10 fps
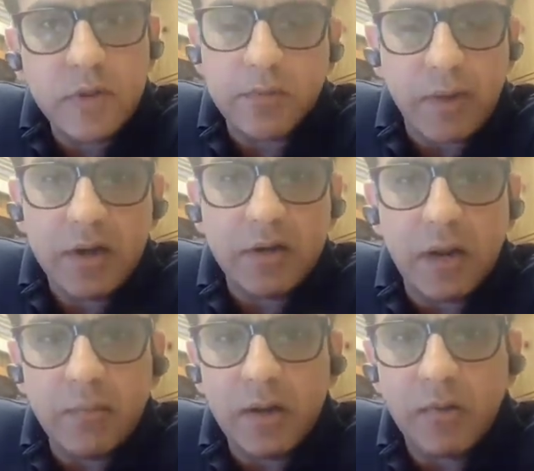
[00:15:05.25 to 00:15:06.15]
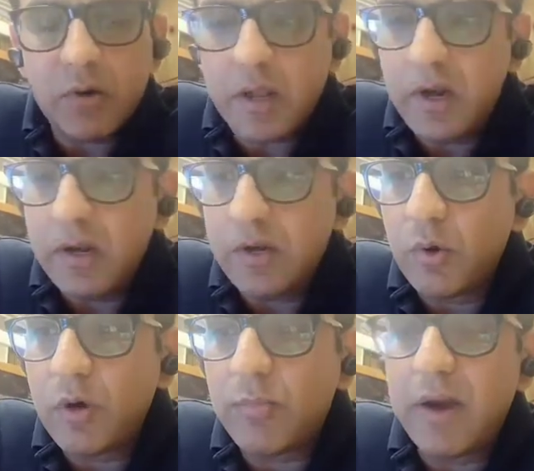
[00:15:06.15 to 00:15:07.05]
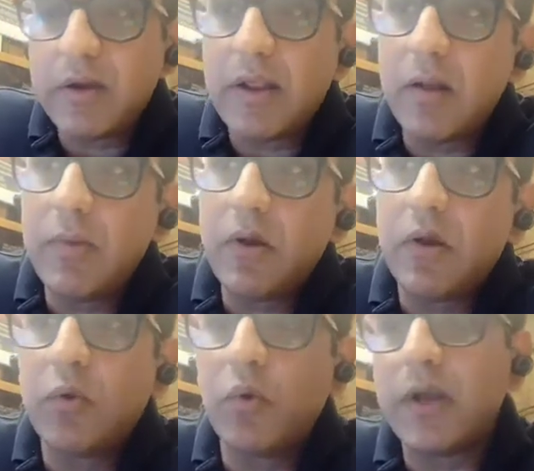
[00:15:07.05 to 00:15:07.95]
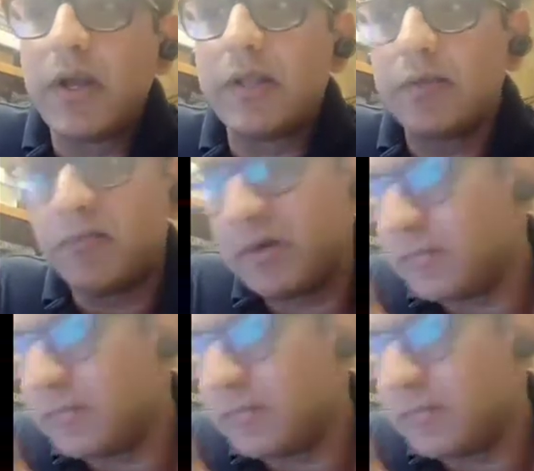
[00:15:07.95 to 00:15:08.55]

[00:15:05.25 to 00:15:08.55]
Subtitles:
It might tell me about El Nino. It might tell me, okay, the